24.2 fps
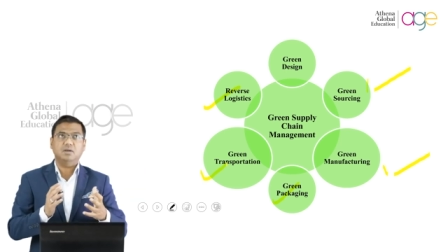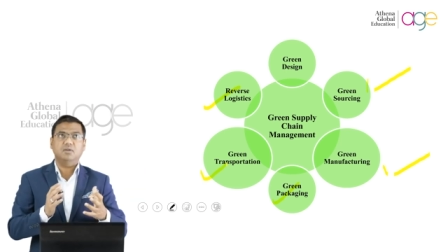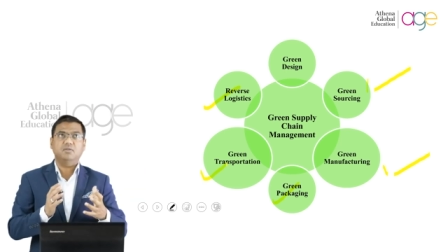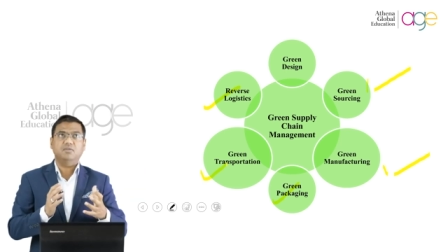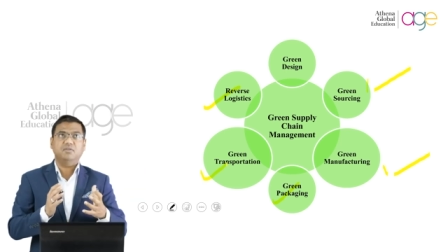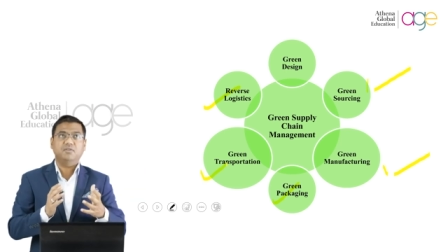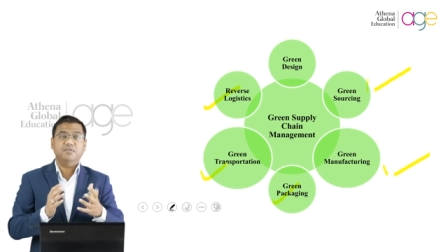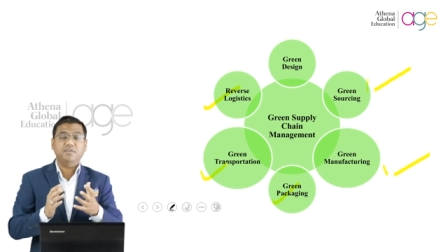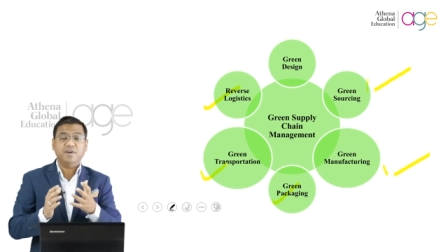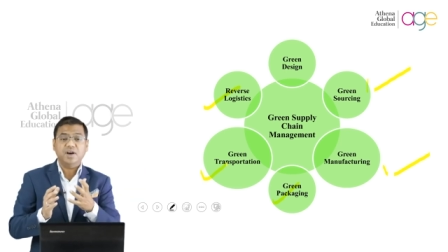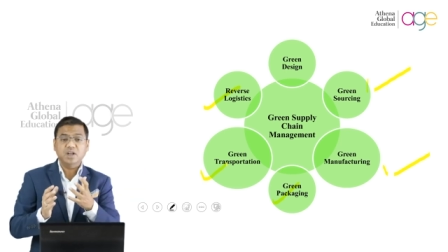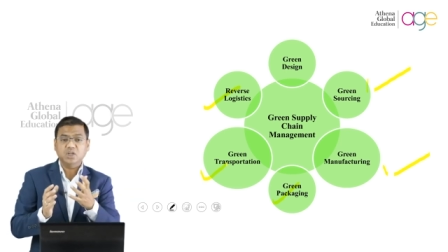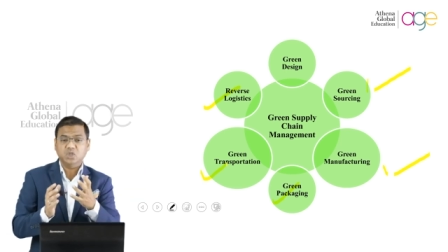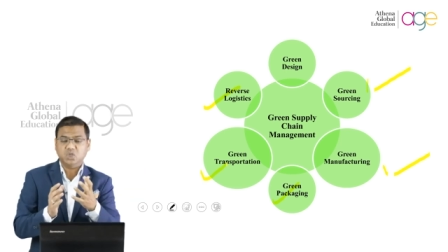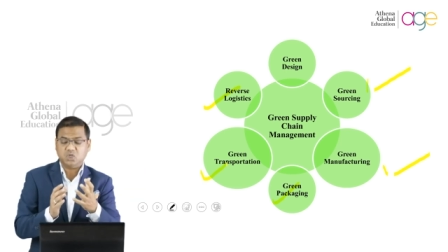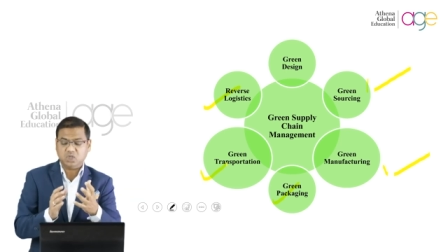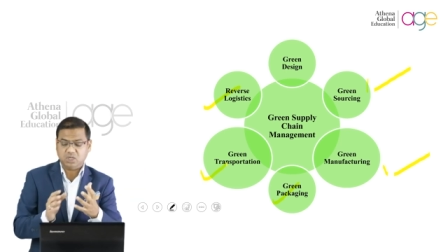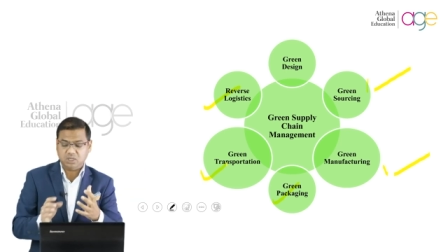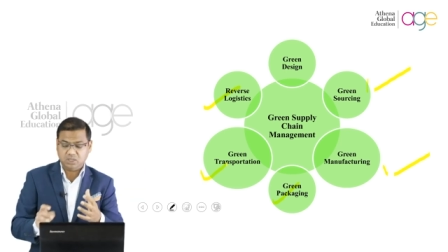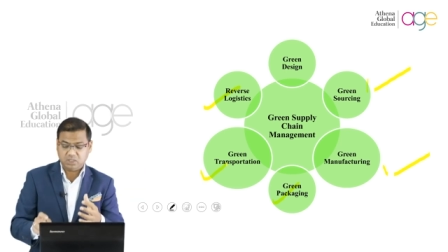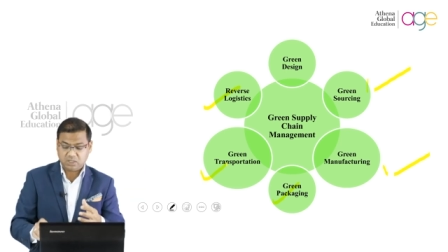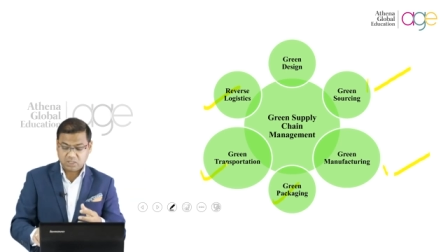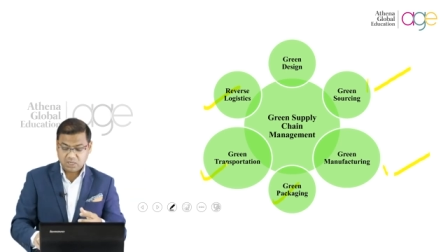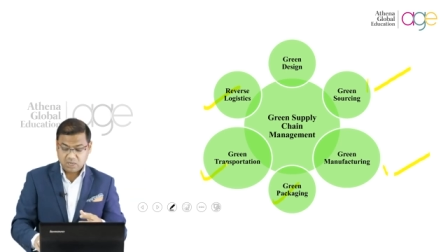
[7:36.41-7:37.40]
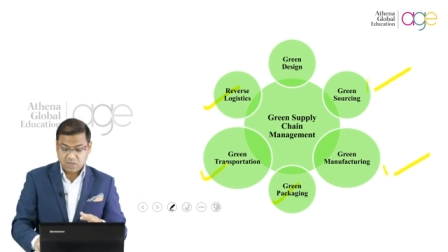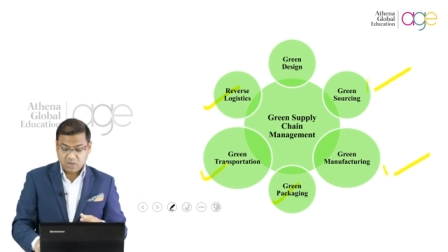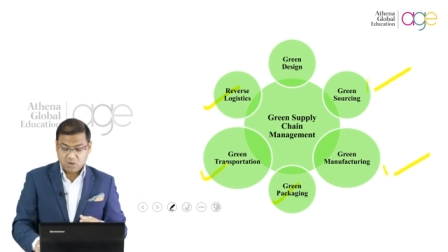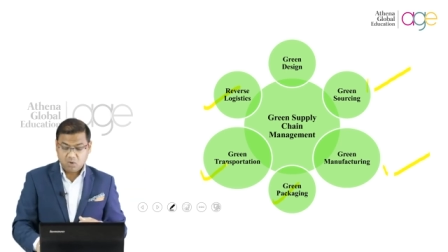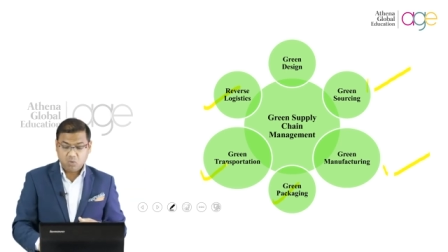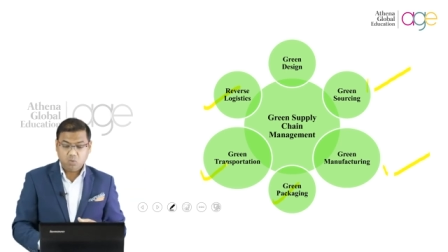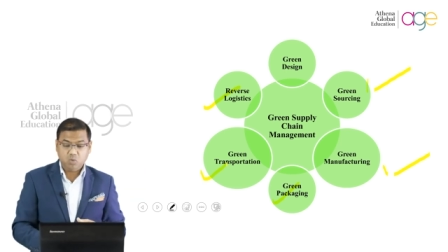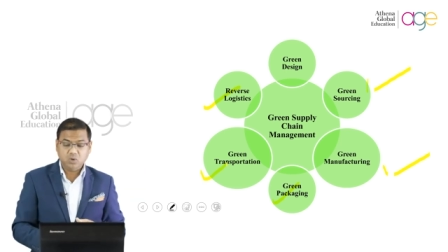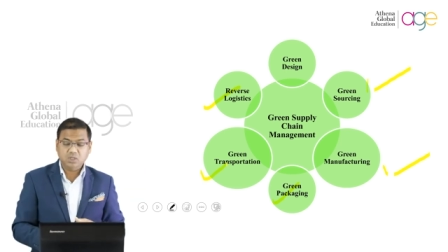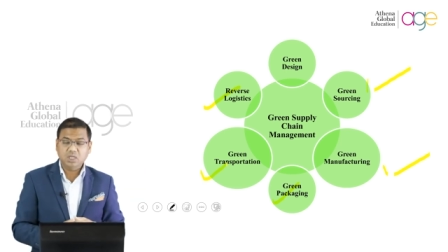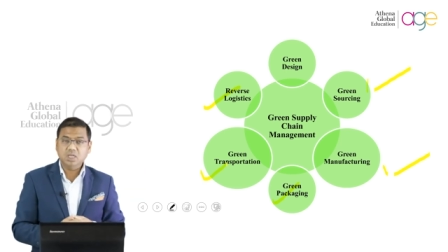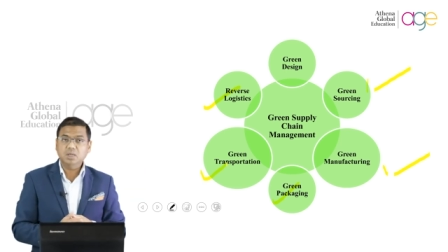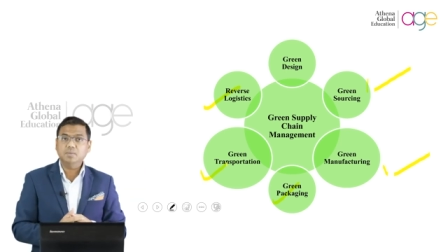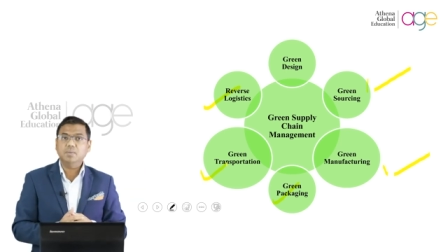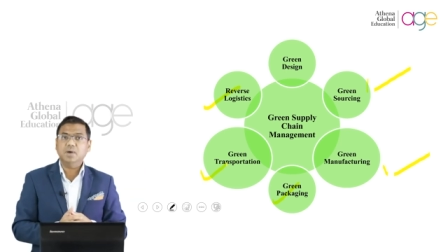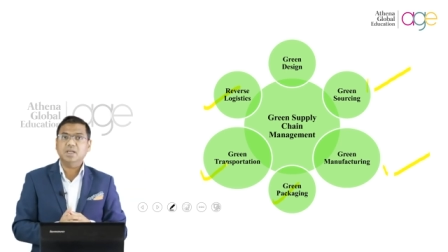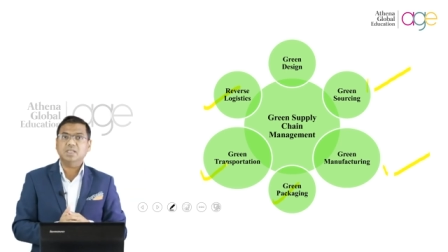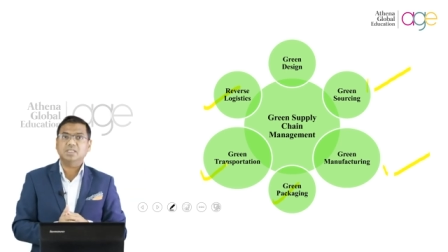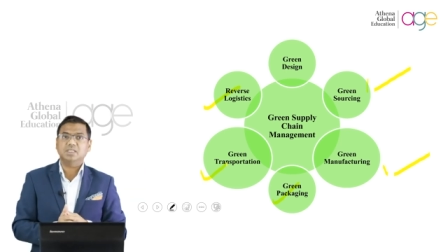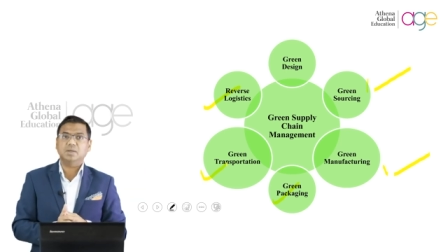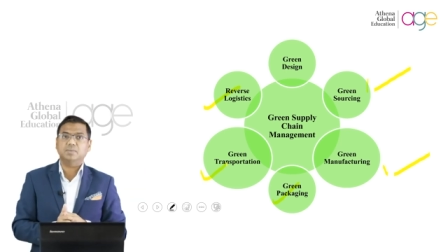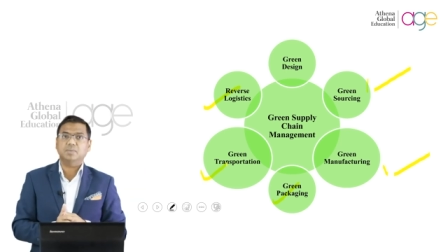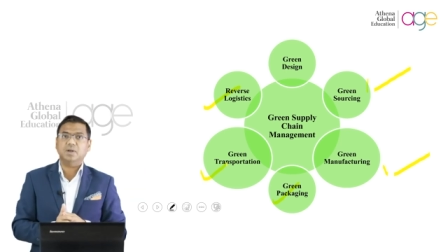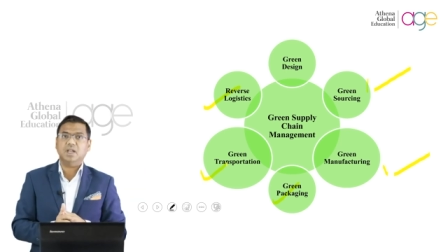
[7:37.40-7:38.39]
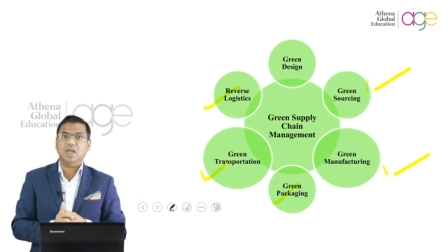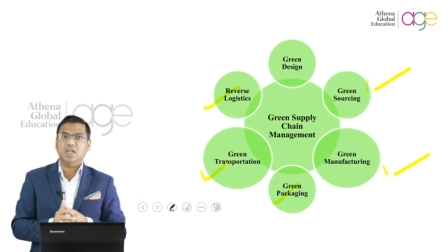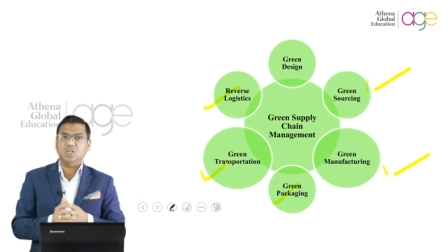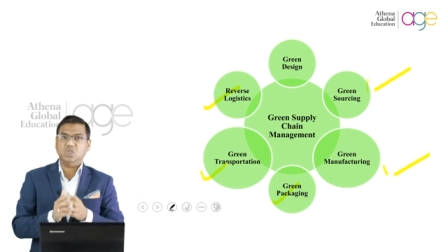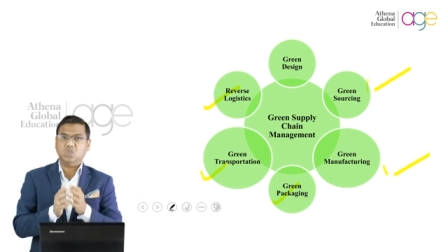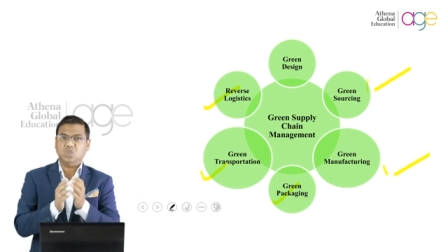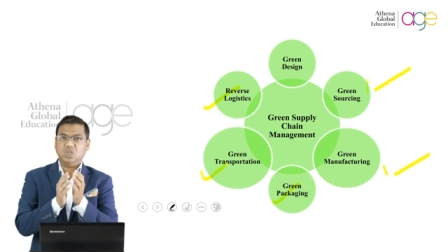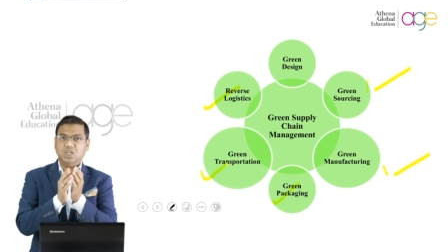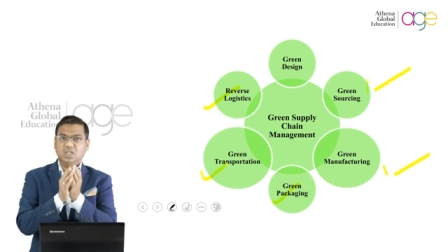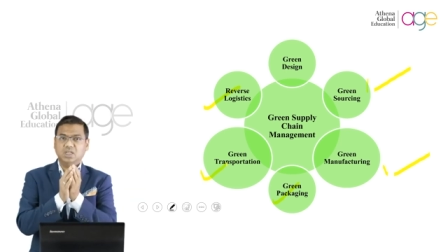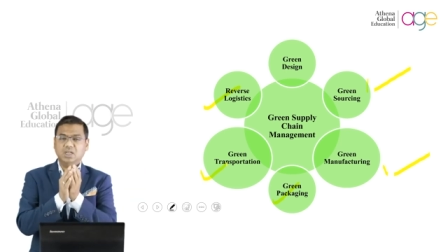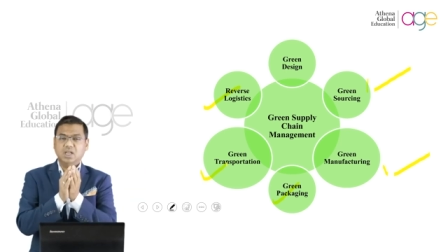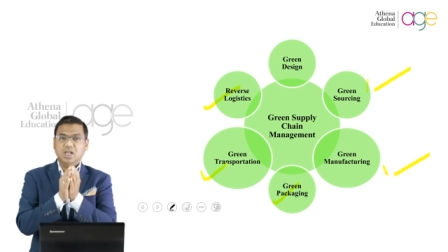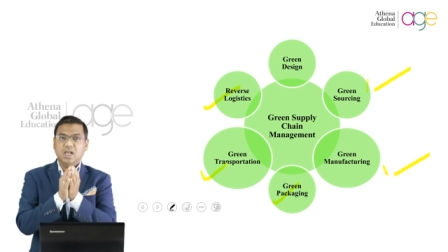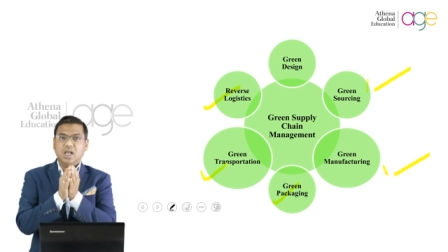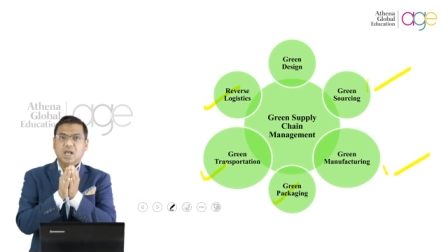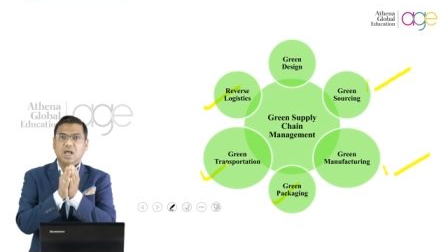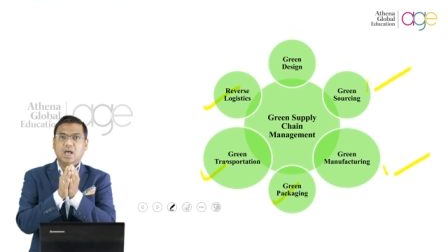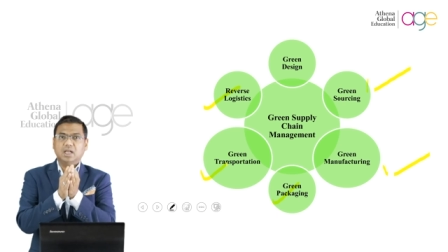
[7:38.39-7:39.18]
functions within my supply chain.